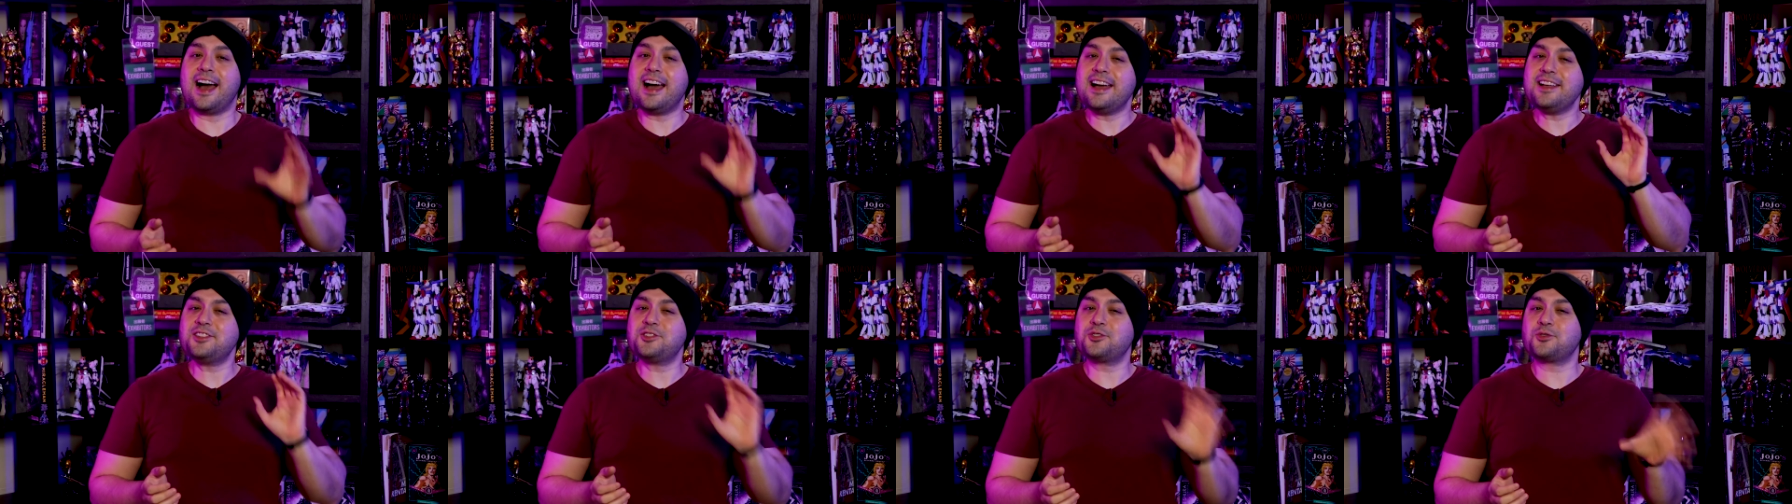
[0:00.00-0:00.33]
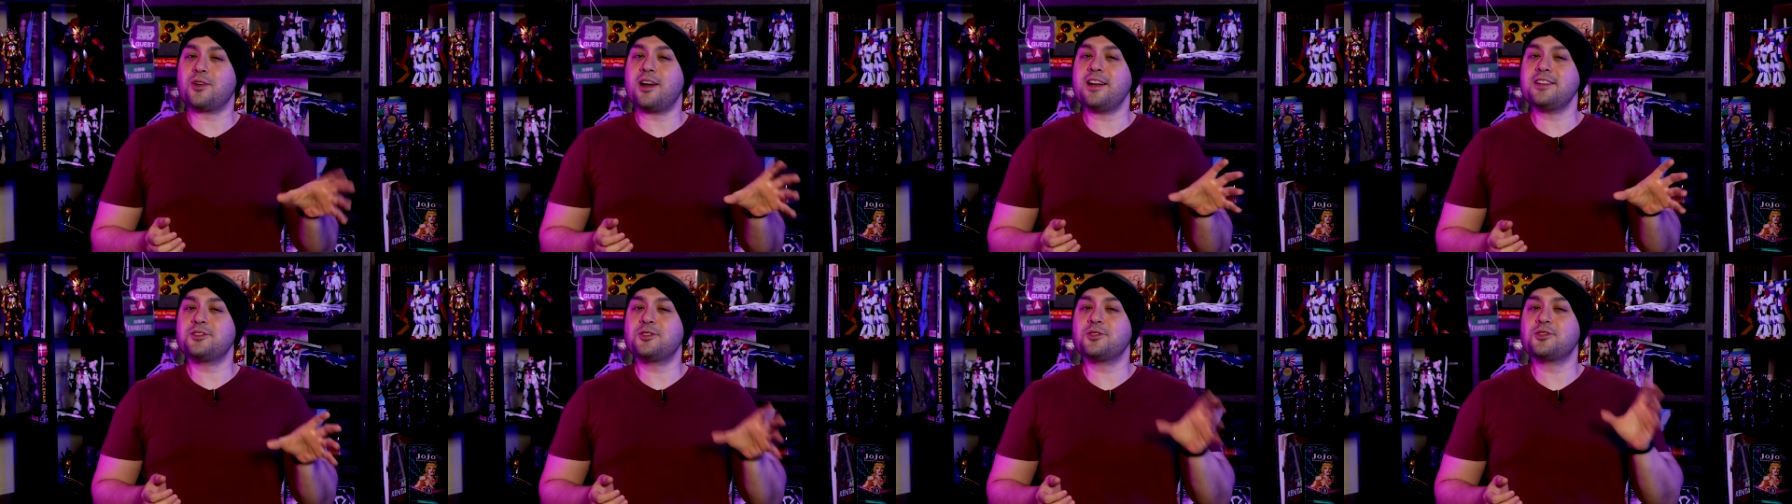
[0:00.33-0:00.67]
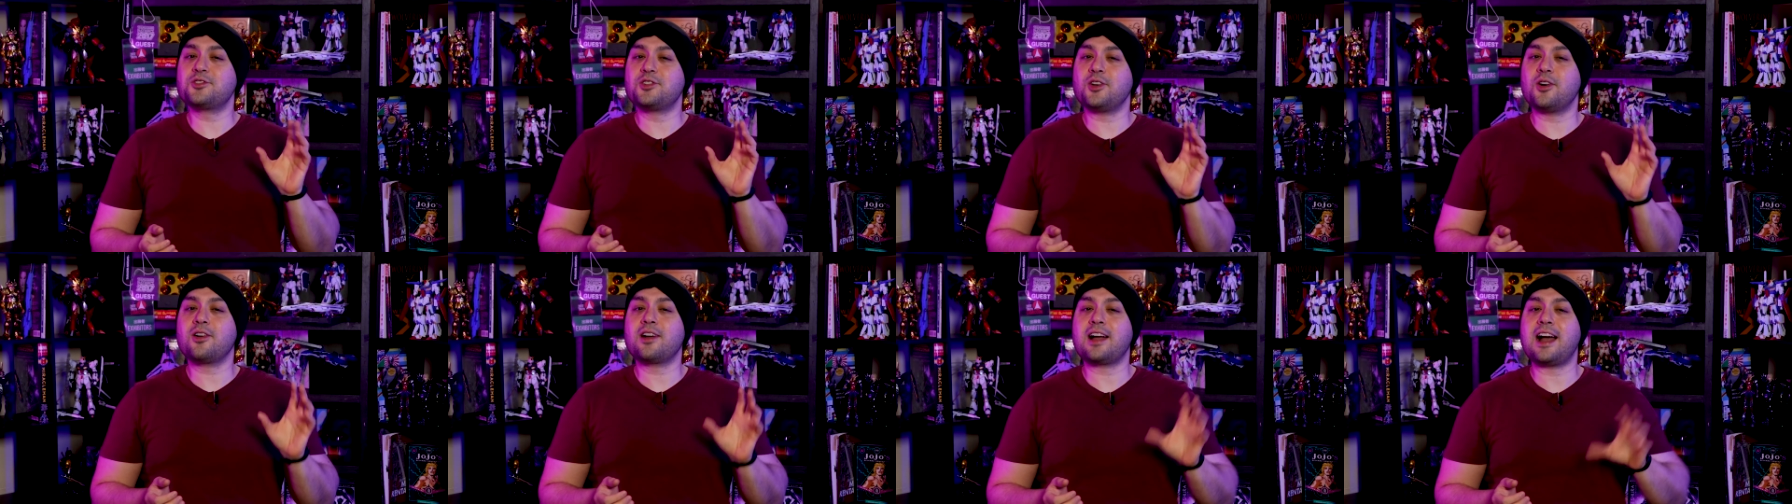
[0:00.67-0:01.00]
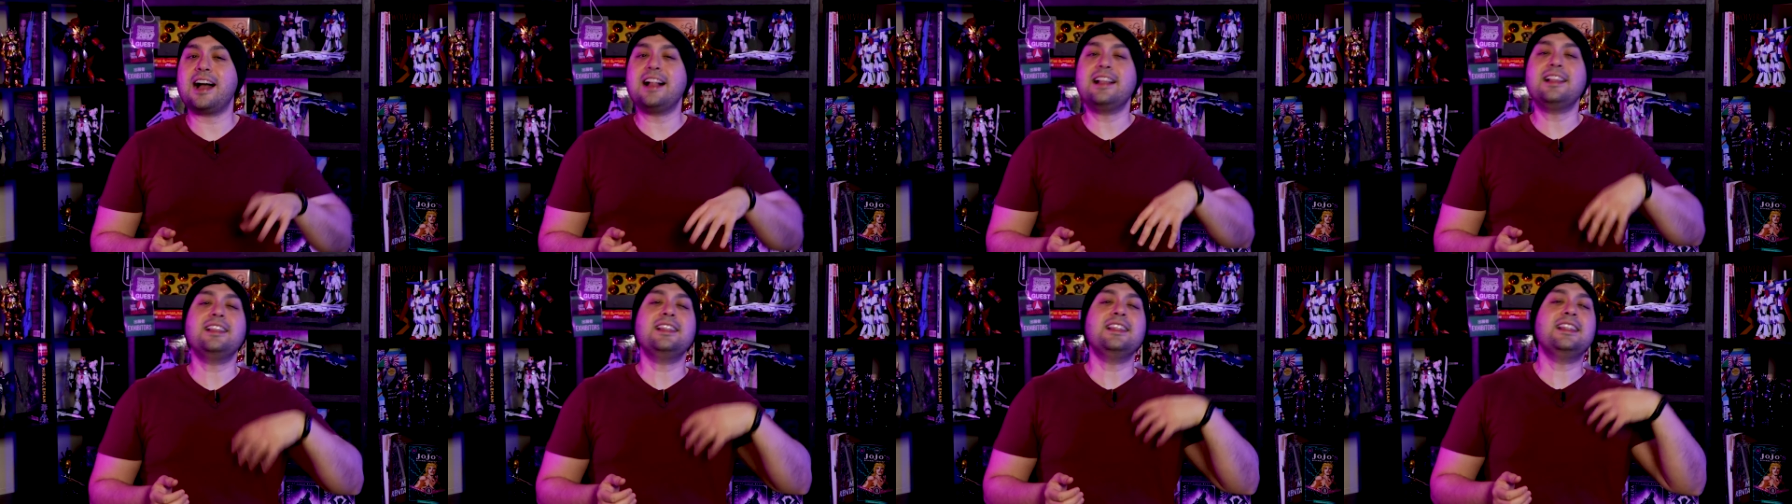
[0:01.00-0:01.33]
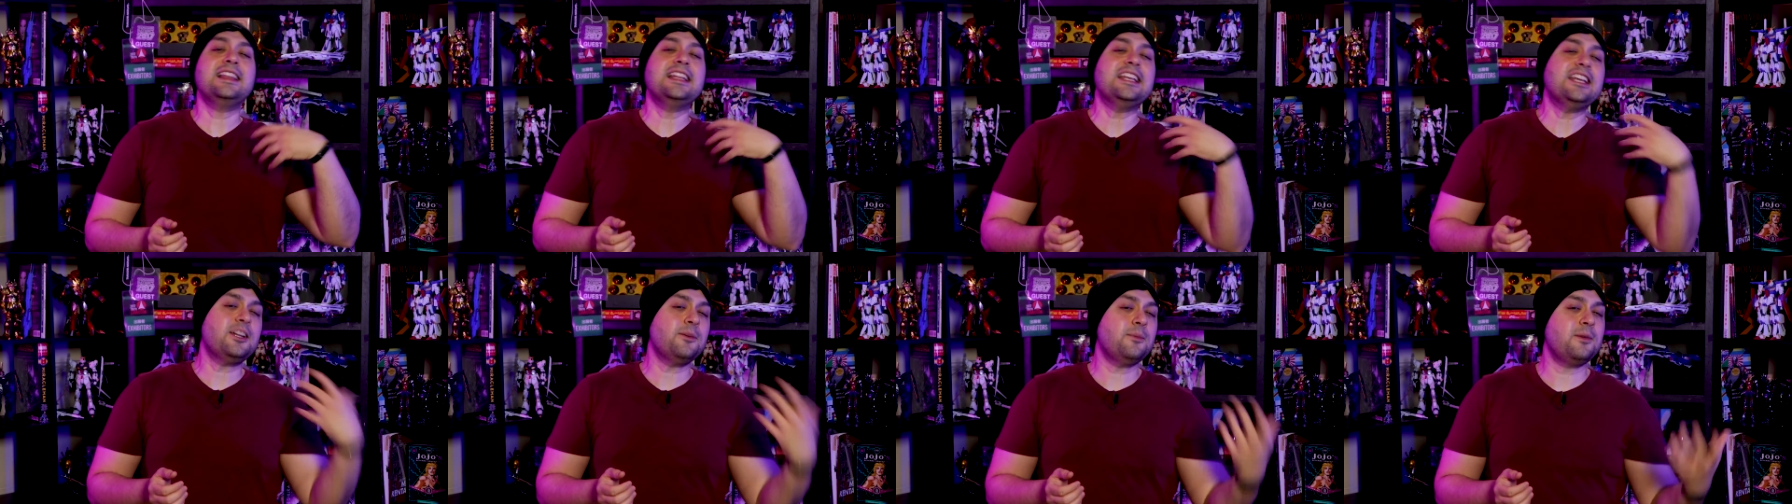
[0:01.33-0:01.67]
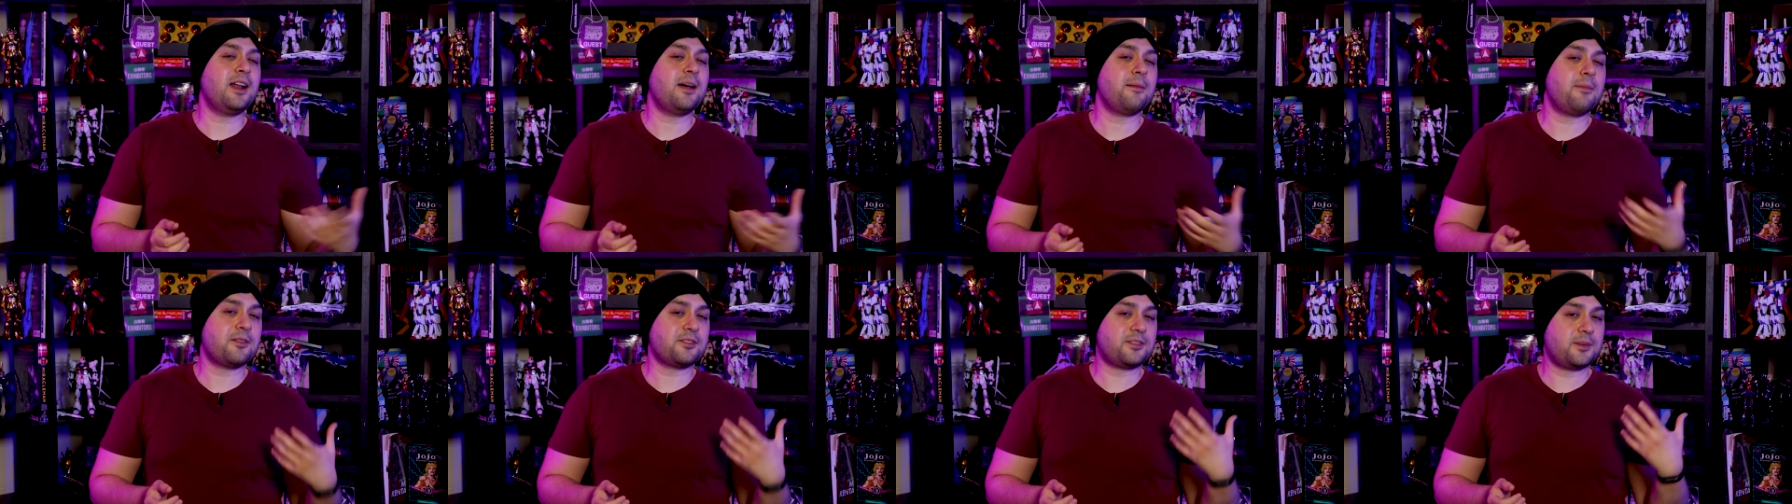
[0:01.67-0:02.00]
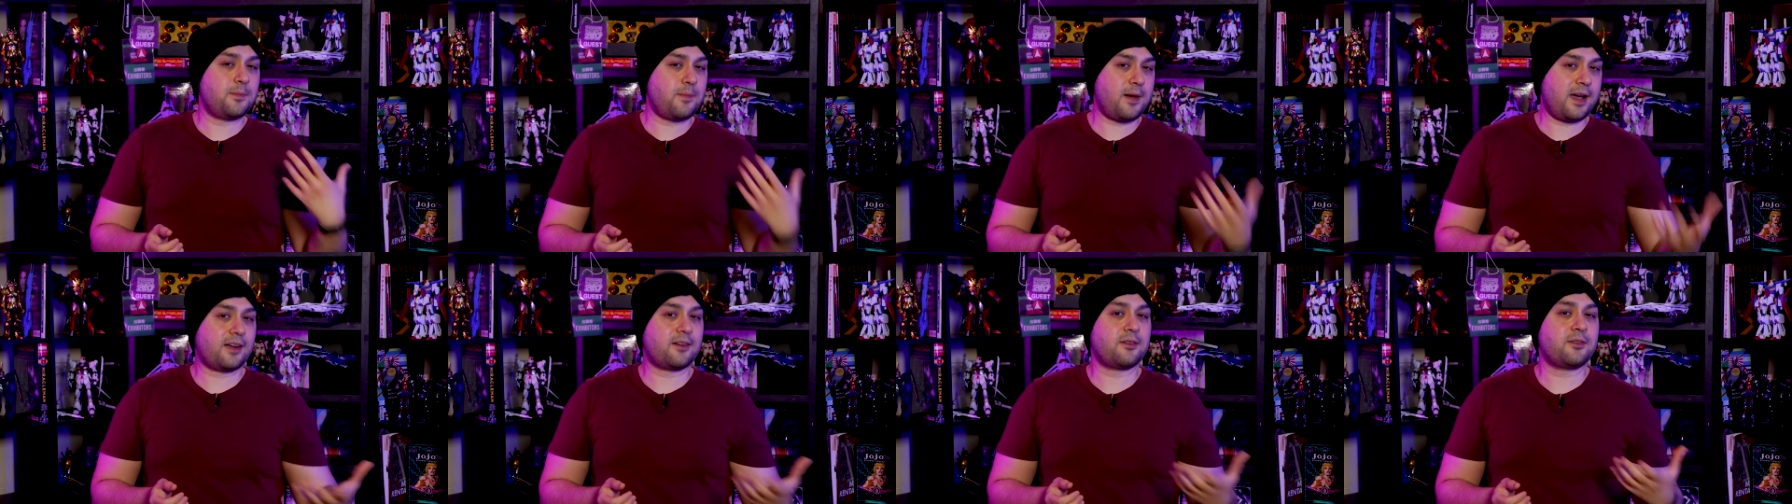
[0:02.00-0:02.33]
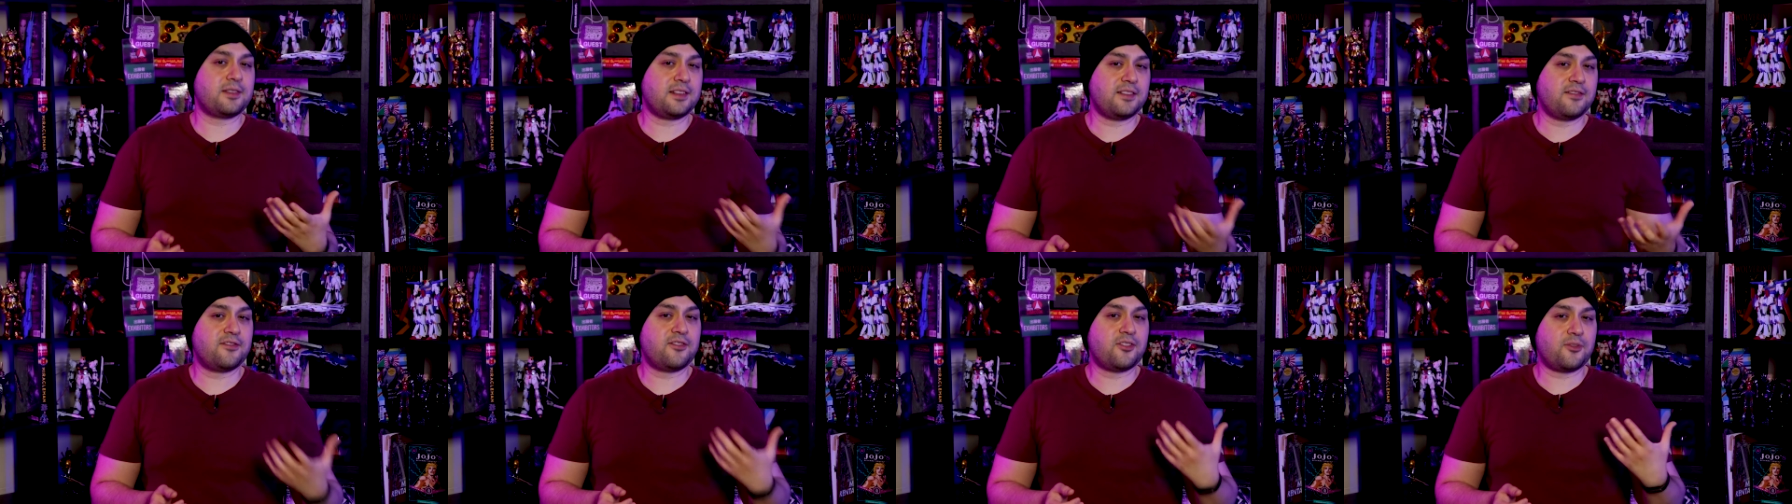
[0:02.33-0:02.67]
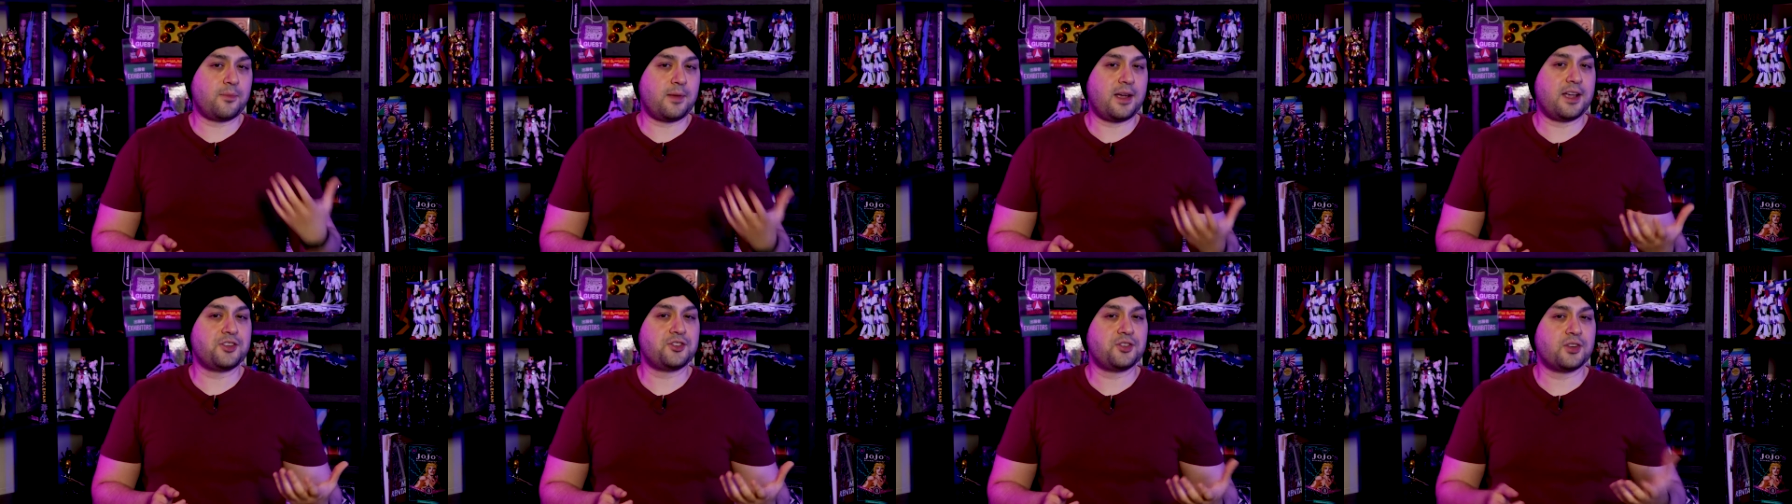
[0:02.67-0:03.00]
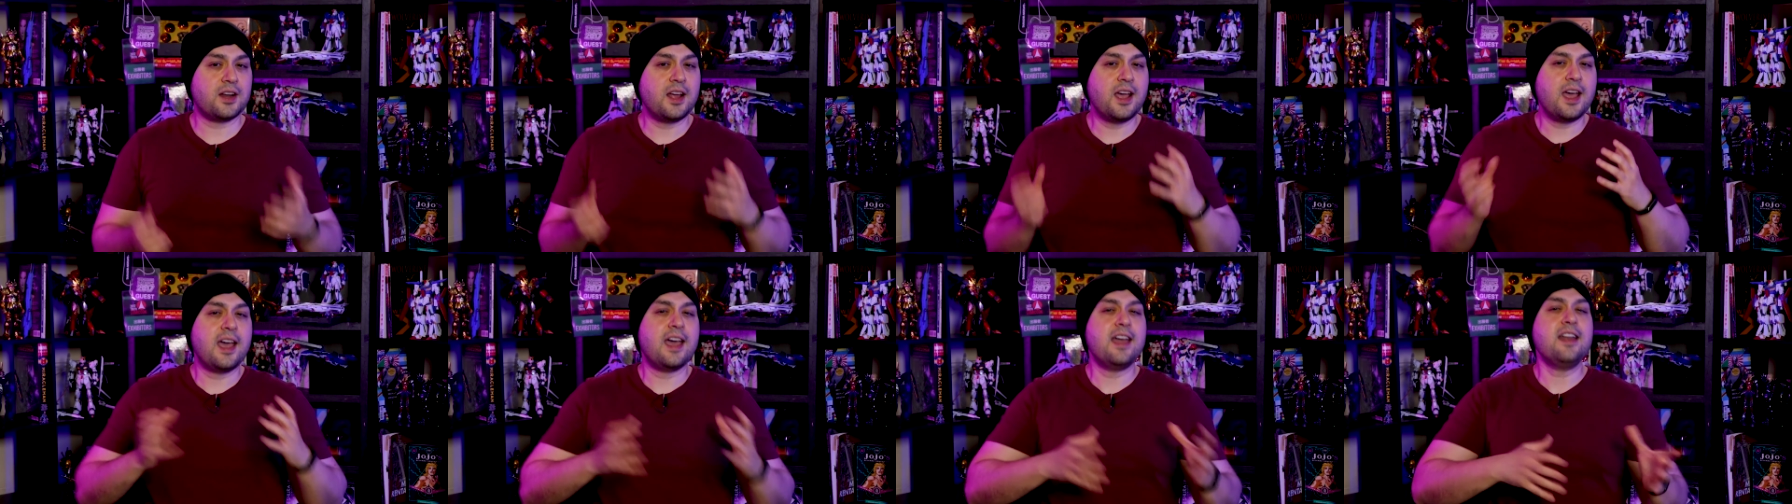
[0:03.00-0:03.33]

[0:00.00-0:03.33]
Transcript: I tried to talk a little bit about the background information